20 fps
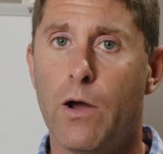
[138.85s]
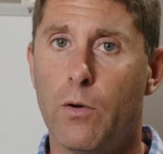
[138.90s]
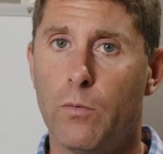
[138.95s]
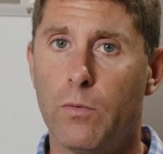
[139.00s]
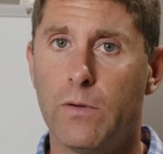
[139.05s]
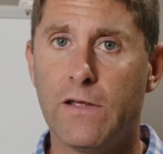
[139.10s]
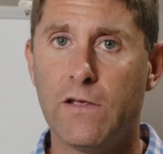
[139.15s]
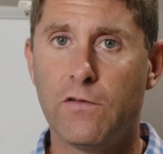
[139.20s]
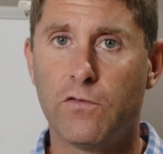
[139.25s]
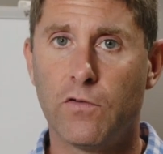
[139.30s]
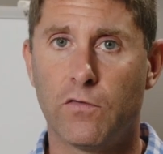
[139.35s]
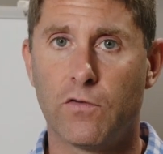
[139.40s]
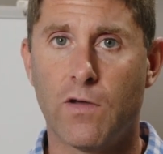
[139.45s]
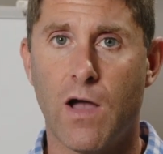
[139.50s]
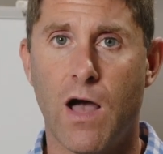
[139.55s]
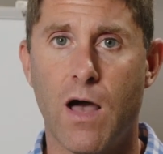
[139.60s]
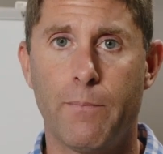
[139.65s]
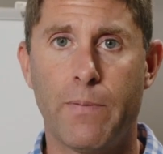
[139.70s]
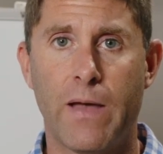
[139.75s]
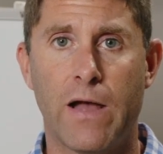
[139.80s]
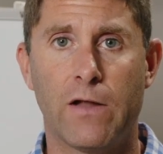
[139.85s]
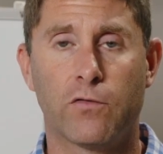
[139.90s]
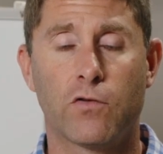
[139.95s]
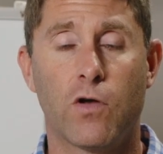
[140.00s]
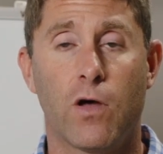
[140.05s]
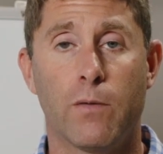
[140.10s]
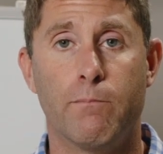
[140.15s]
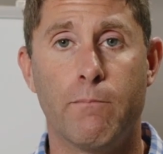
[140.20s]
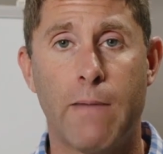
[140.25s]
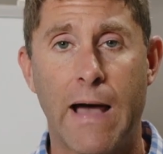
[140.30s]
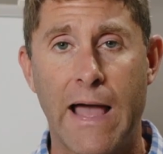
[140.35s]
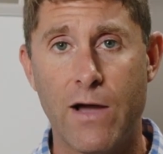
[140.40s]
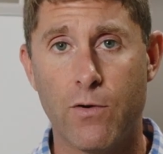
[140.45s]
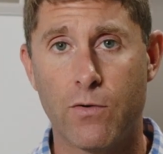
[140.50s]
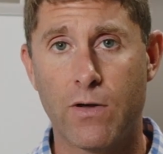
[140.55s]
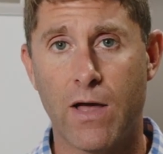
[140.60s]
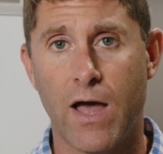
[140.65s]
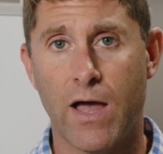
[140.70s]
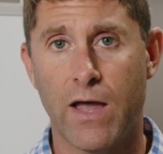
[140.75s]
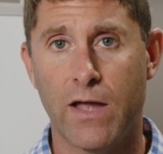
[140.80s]
releases compounds called
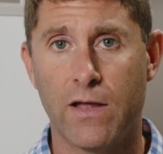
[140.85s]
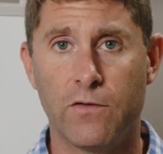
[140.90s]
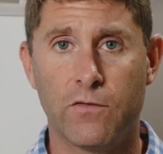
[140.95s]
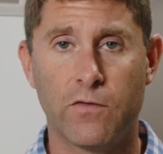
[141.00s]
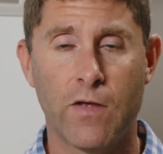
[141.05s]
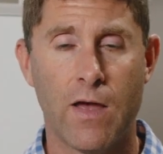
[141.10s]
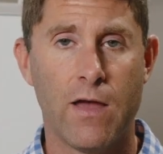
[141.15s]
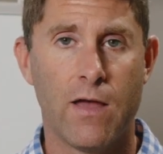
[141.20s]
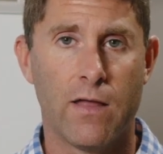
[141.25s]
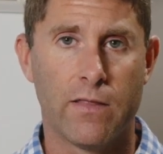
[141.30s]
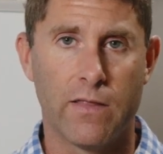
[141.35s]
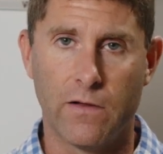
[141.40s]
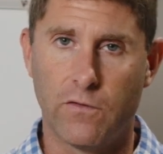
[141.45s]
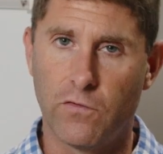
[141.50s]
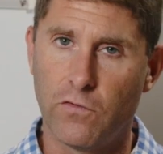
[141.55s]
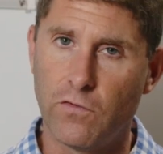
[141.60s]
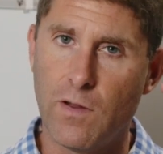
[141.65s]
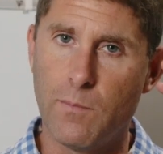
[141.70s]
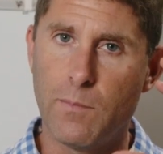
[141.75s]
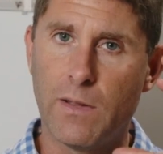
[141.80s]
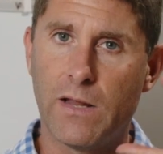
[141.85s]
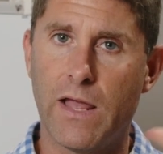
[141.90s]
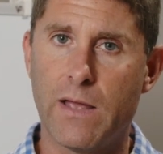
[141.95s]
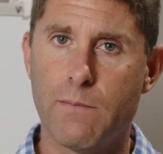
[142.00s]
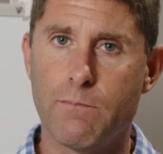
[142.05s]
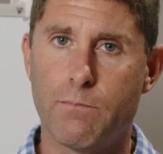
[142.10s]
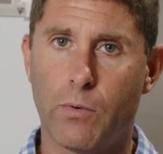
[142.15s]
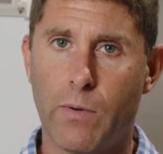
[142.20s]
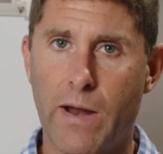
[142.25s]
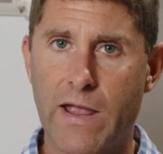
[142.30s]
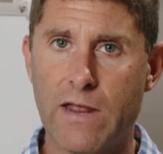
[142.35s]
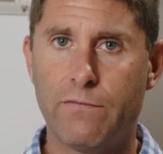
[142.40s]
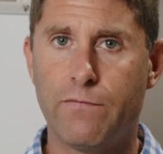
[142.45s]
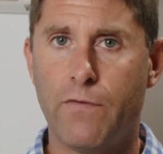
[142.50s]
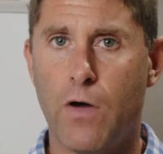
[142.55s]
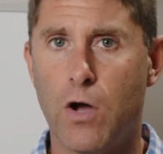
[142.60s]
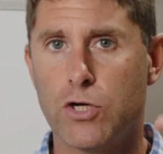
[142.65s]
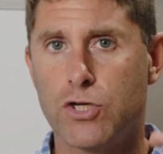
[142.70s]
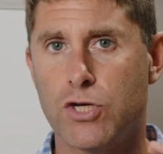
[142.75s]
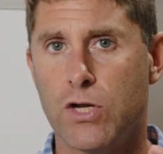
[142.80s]
myokines that stimulate brain
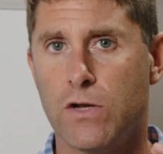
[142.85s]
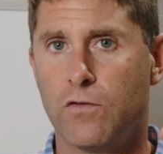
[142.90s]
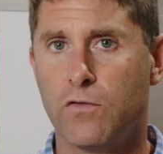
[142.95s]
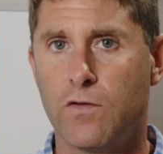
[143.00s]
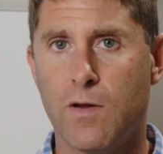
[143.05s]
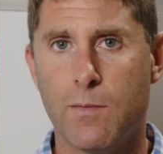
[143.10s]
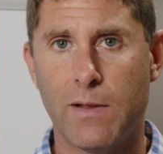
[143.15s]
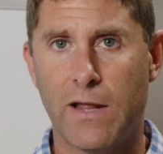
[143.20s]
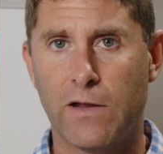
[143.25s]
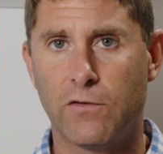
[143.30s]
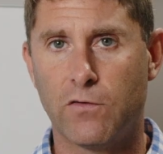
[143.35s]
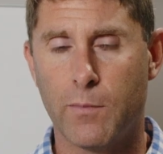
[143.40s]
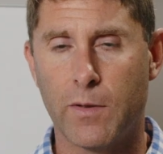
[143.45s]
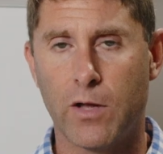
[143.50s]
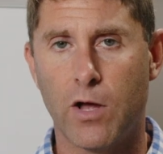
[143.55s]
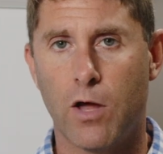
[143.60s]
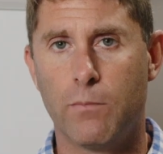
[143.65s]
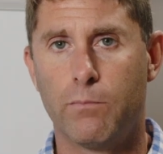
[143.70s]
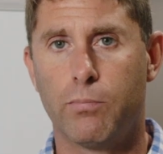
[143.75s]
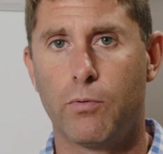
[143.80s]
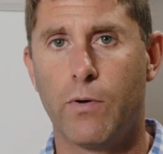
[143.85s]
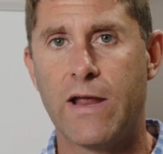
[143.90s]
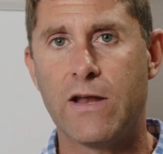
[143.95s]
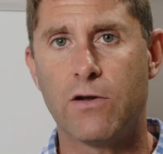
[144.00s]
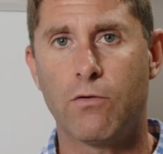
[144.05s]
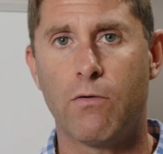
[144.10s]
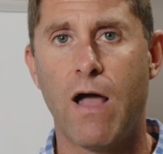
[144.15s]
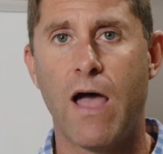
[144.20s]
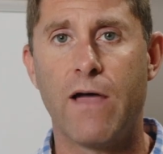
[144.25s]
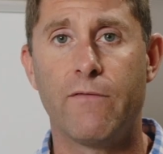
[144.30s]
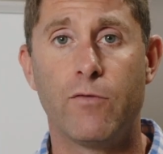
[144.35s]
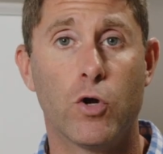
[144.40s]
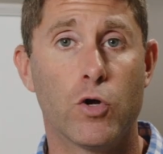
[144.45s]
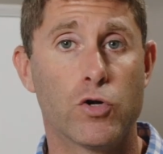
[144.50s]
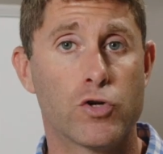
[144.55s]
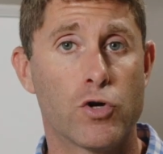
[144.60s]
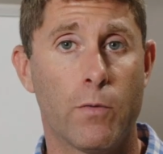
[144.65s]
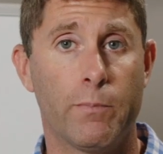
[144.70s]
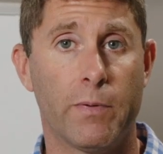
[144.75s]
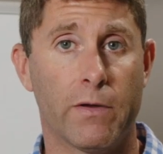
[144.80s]
function, stimulate something called brain-derived
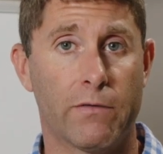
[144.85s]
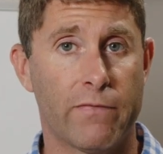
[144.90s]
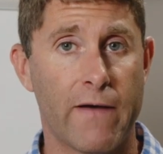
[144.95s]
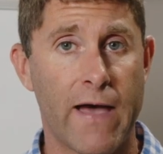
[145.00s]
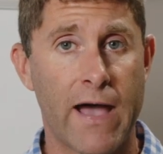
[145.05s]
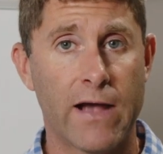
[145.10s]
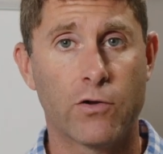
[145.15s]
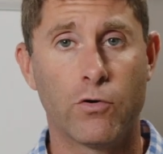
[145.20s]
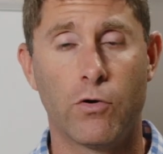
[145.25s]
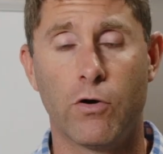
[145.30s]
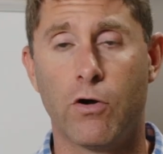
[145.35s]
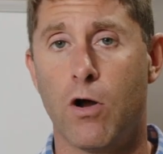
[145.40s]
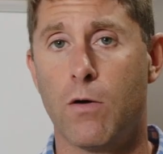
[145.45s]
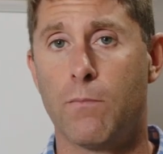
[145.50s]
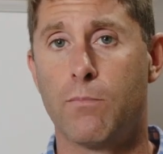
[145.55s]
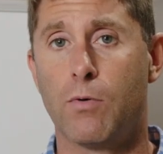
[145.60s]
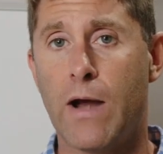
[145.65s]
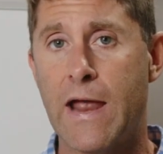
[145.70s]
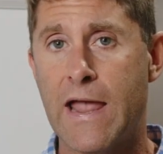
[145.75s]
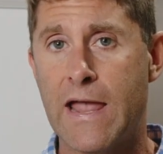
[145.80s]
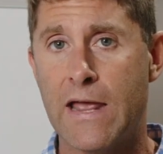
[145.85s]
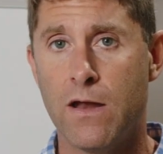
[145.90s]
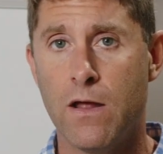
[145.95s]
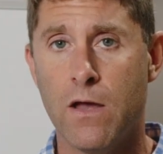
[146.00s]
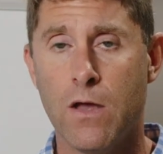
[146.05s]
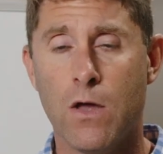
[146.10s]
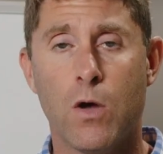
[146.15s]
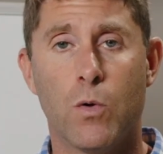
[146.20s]
neurotropic factor in our brain,